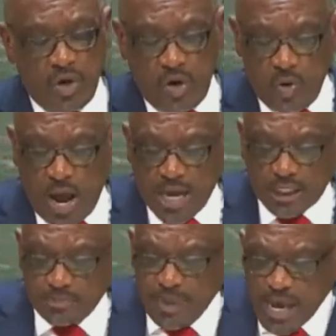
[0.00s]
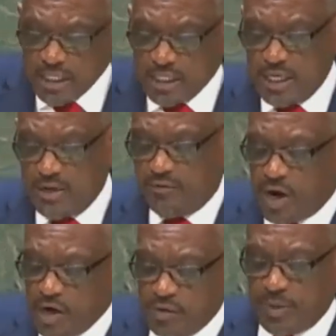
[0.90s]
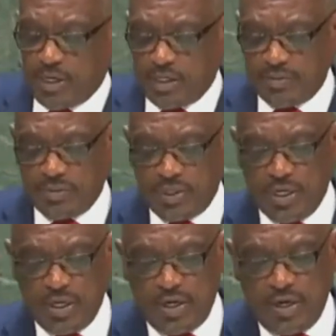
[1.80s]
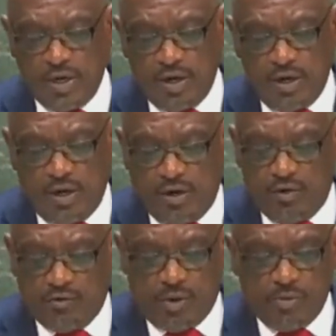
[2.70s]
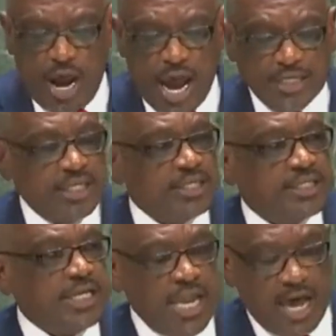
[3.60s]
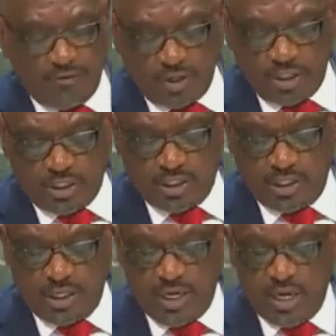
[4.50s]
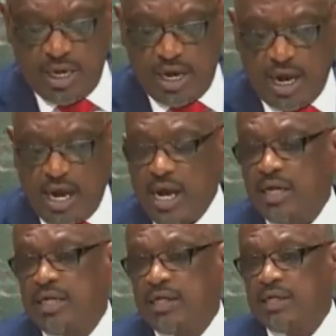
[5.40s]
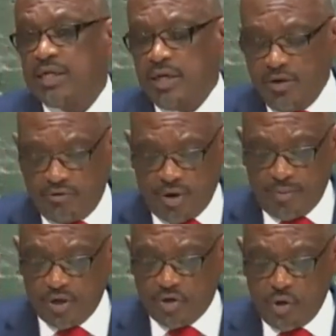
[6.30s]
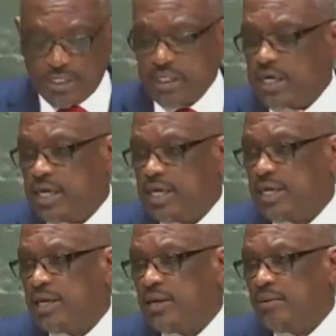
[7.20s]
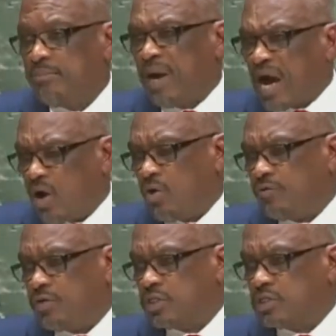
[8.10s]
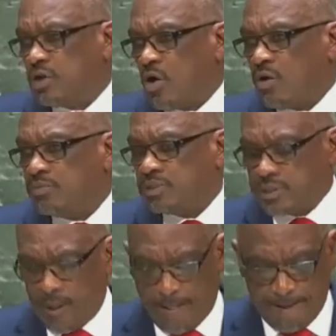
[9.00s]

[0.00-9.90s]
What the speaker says: who are especially vulnerable from rising sea levels and from increasingly powerful storms.